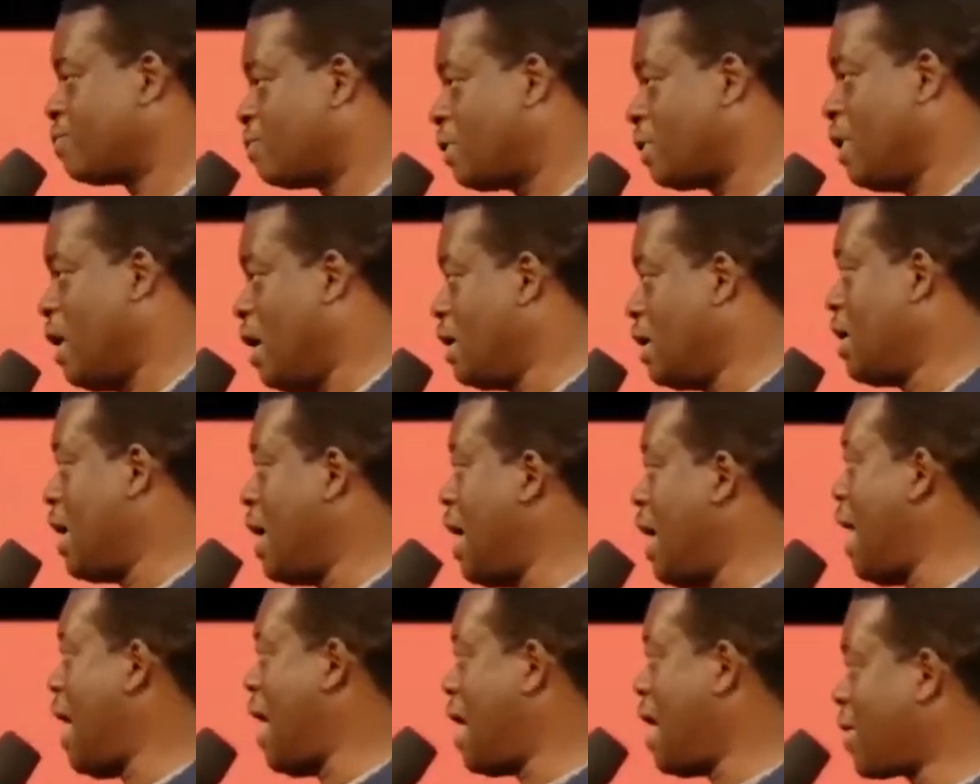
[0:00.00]
in
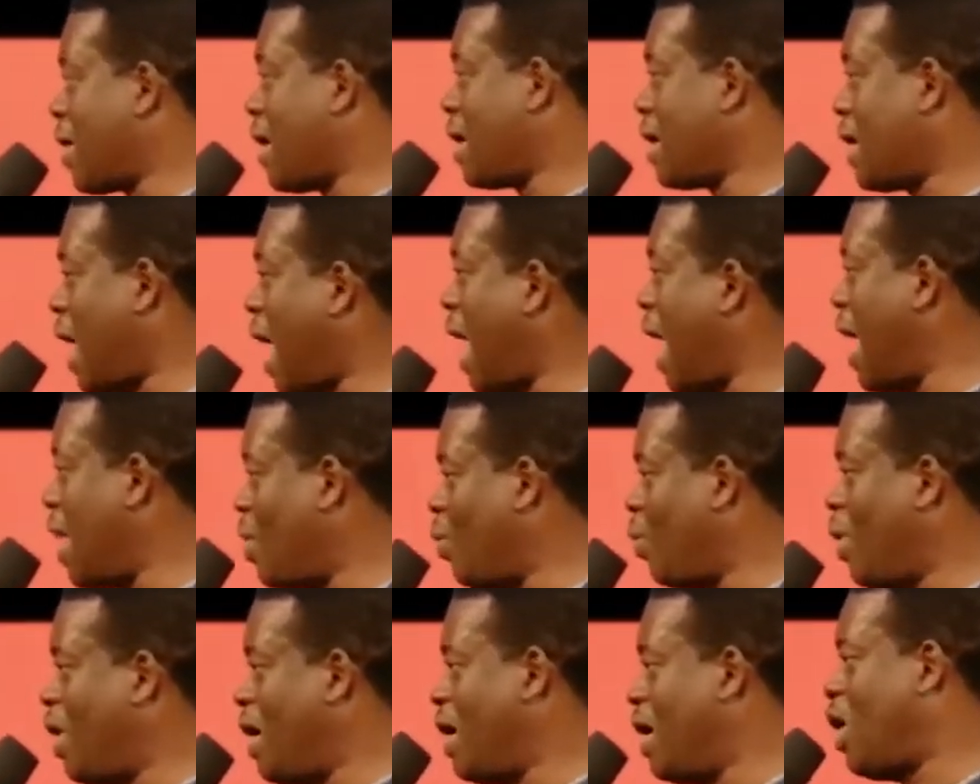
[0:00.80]
hearing
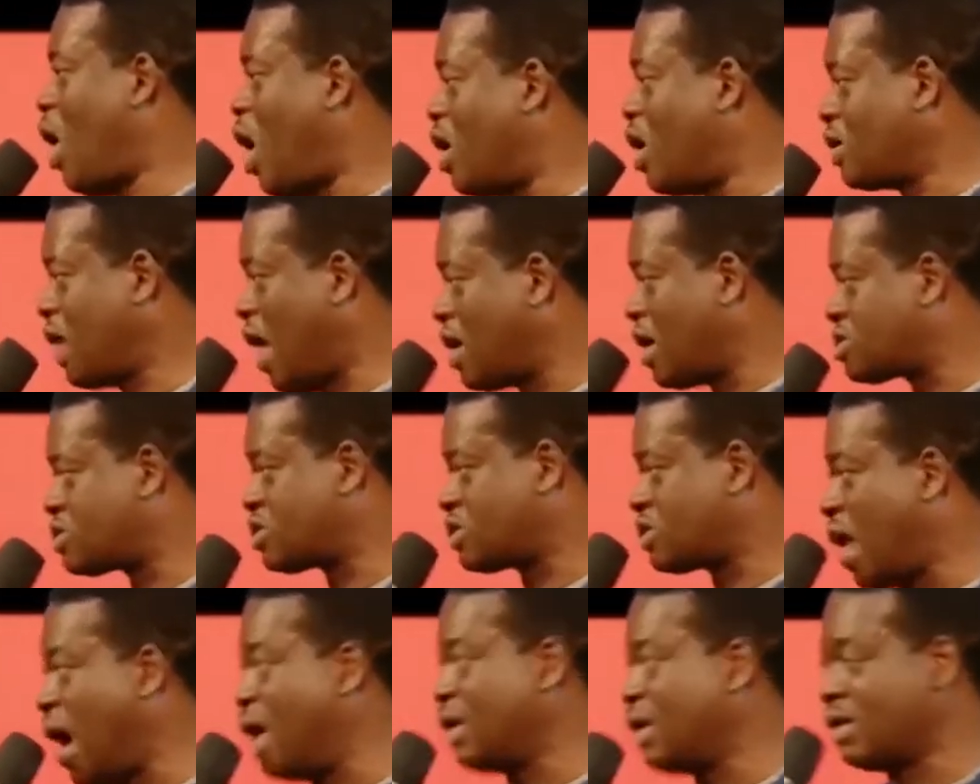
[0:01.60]
i will
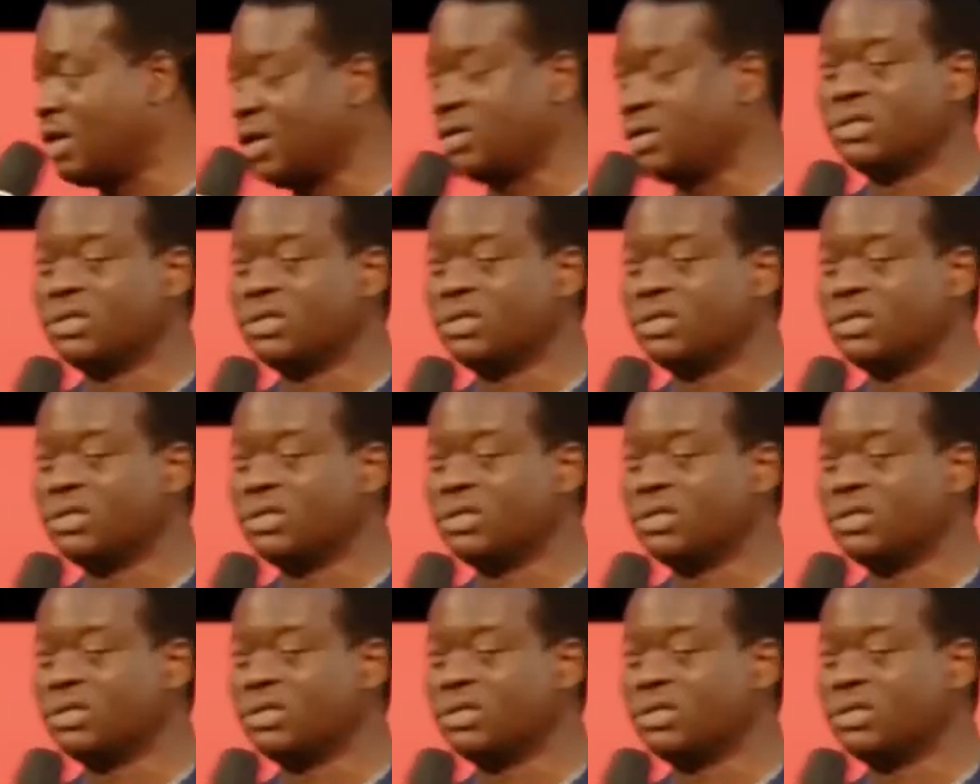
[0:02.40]
understand